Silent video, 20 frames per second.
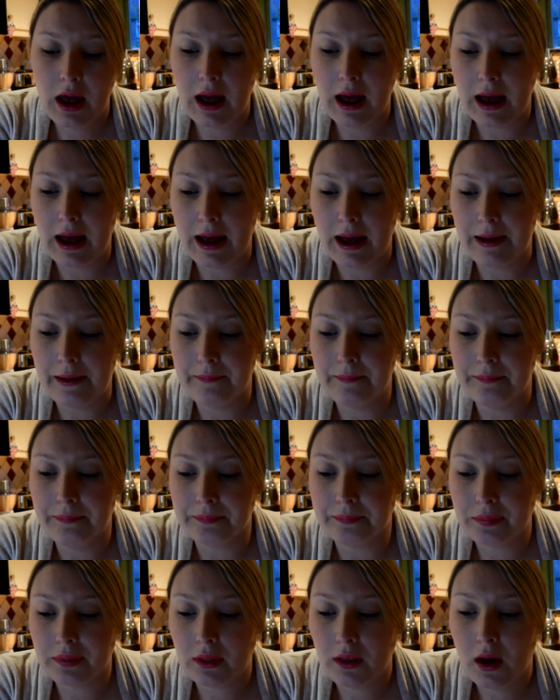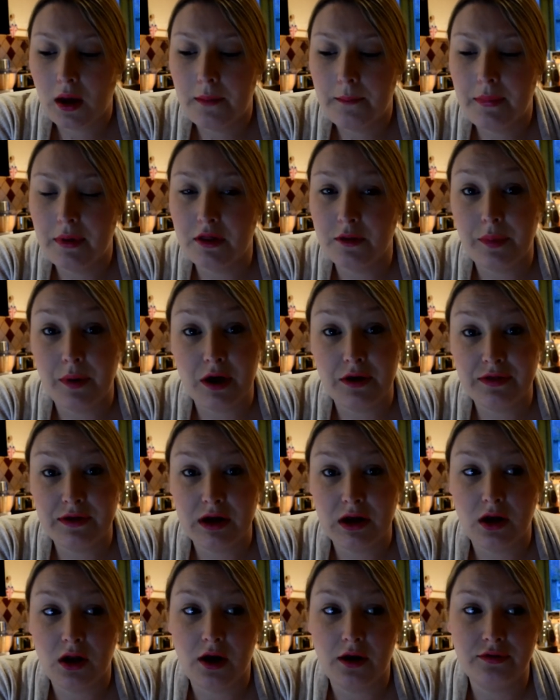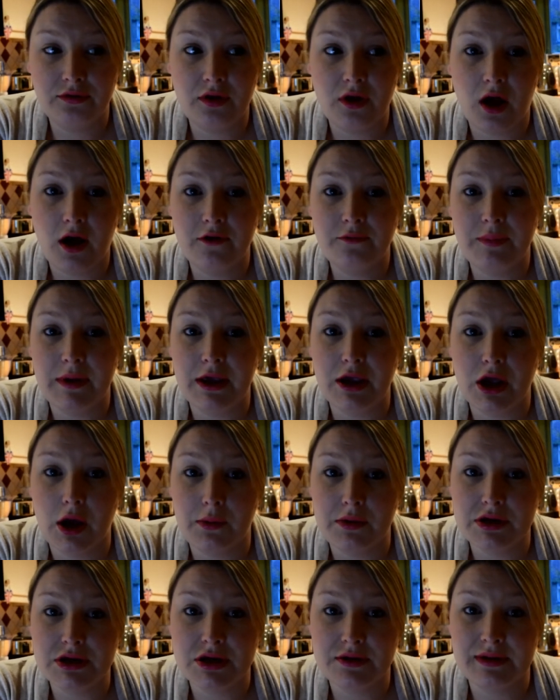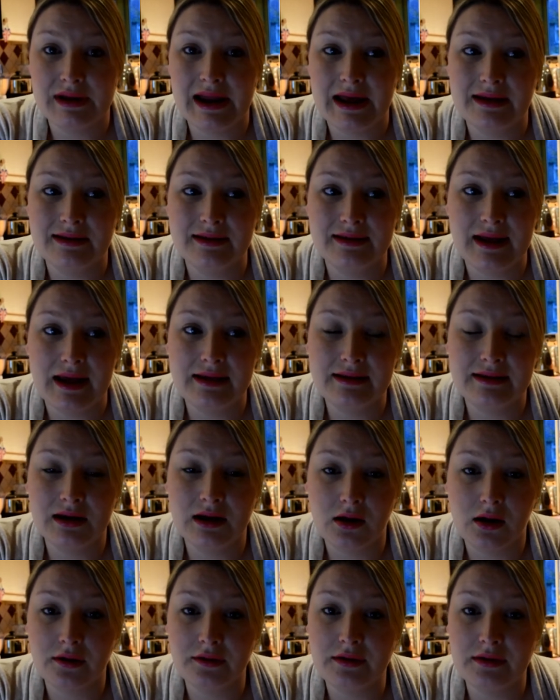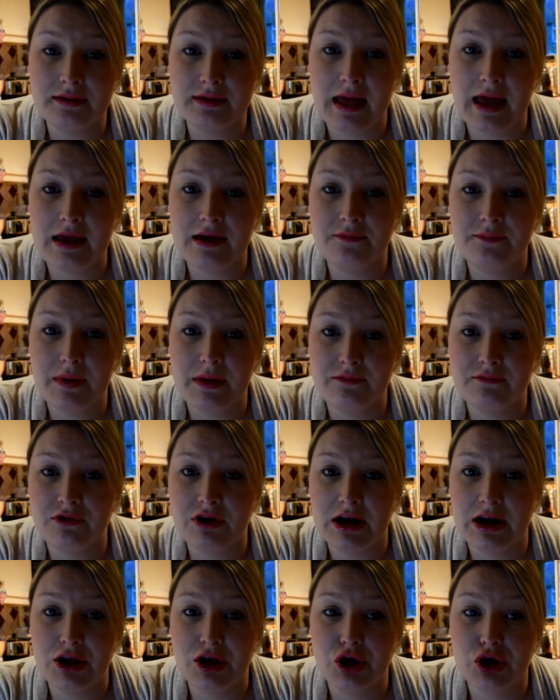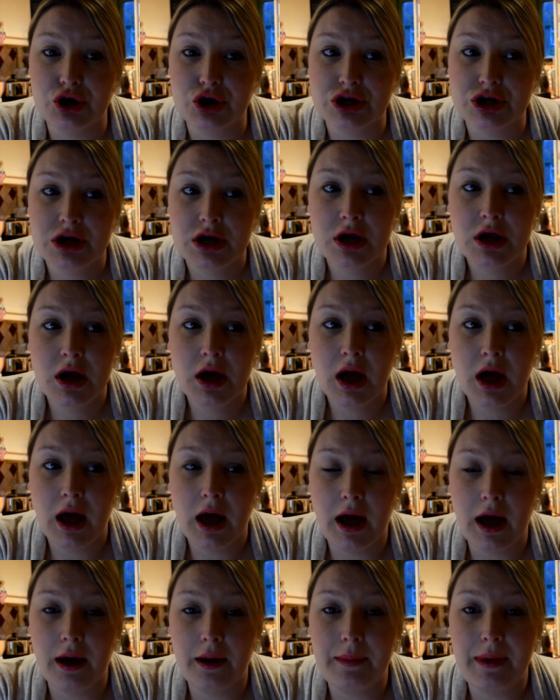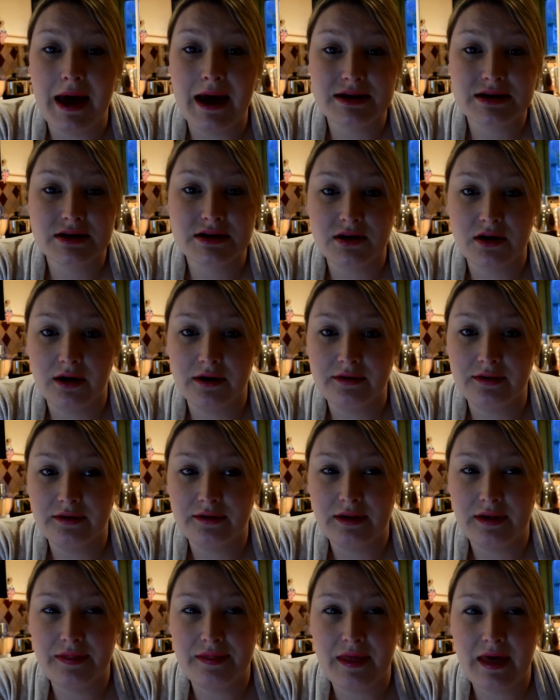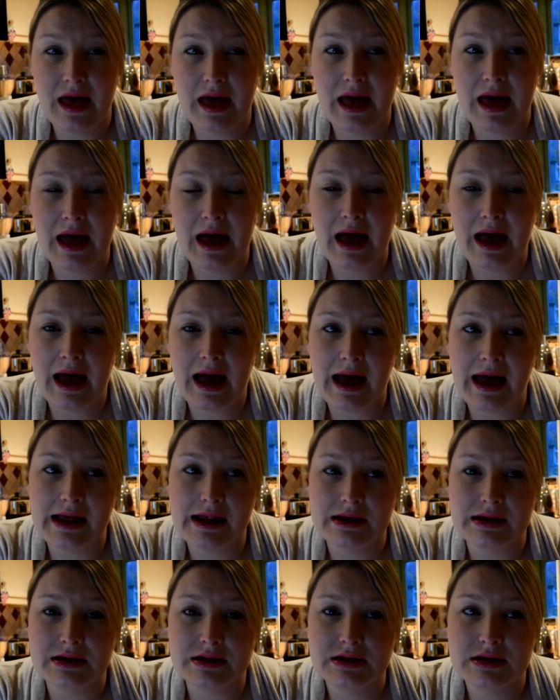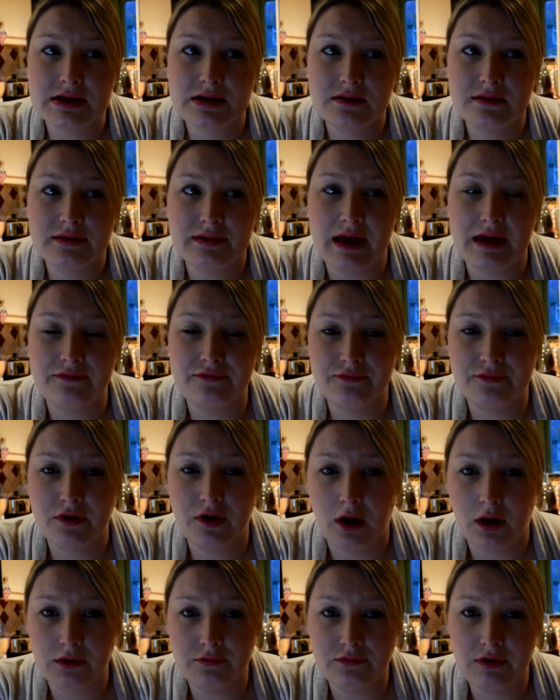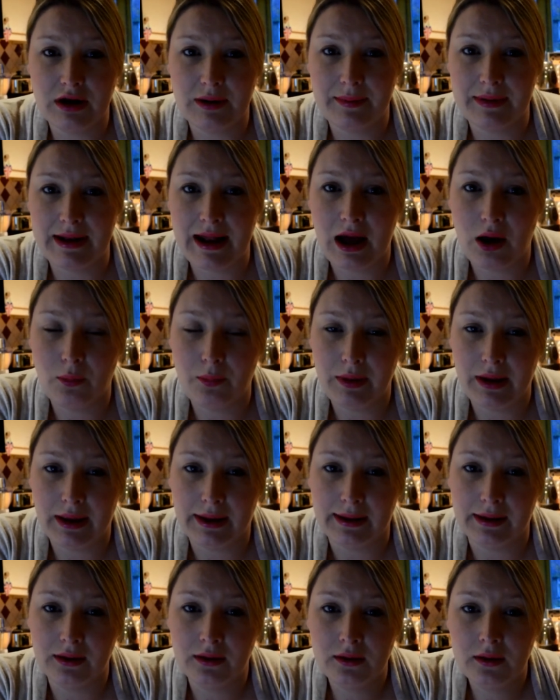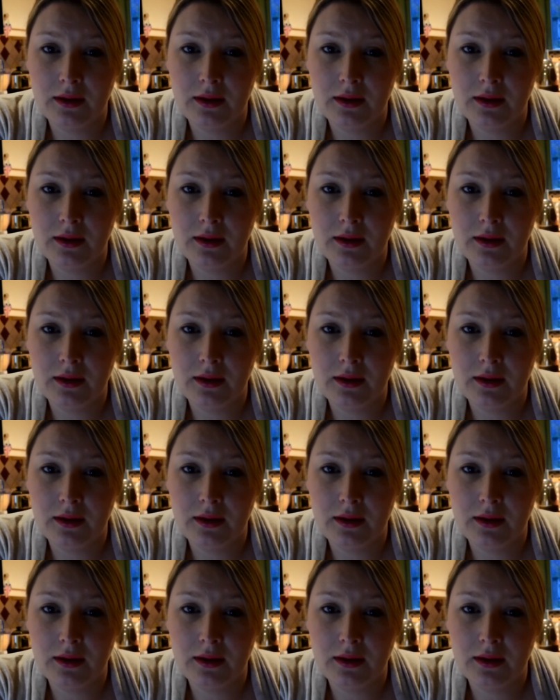But the birthing class that I've been going to, the Lazy Daisy classes, they've been really good exercises in there and they've kind of really been helping